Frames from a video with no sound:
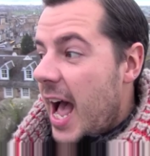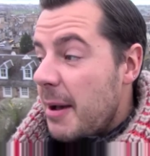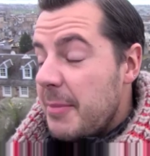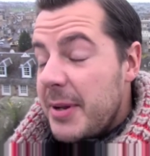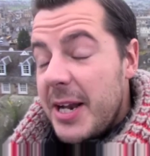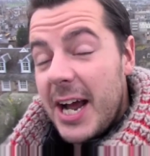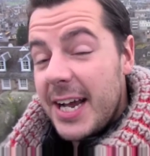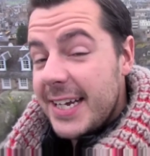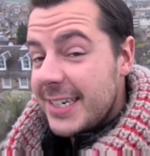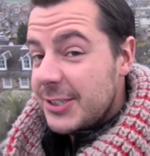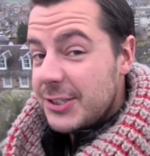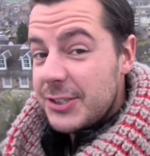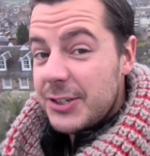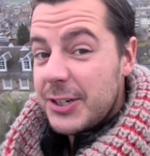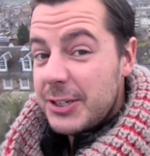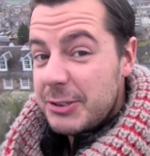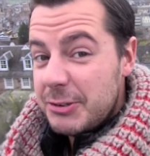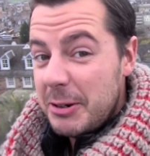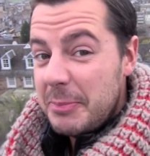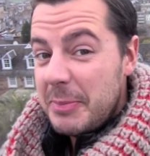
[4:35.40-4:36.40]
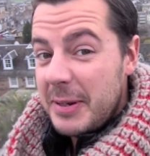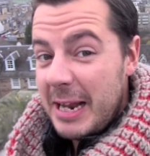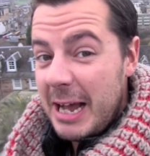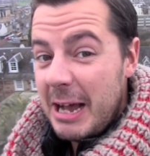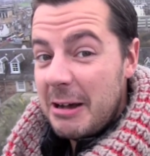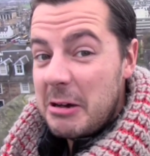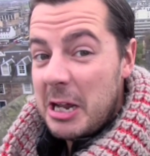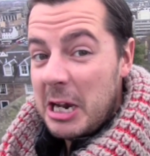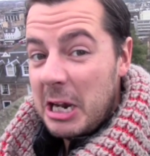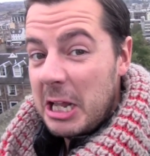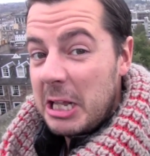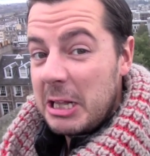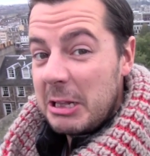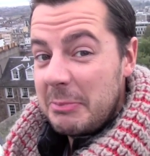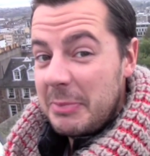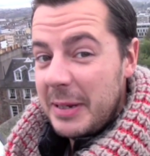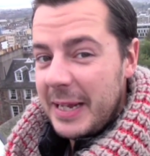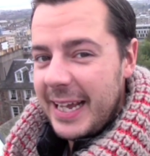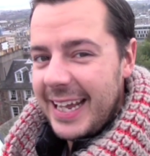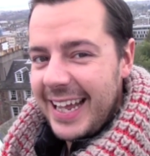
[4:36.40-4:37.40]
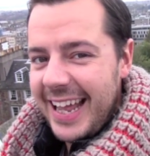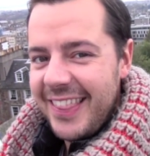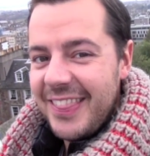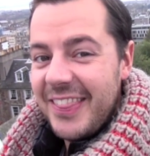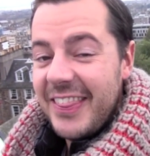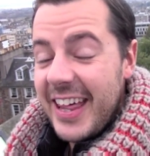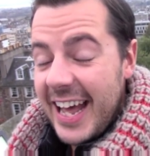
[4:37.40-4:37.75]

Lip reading: I mean, I enjoy tripping out a little bit and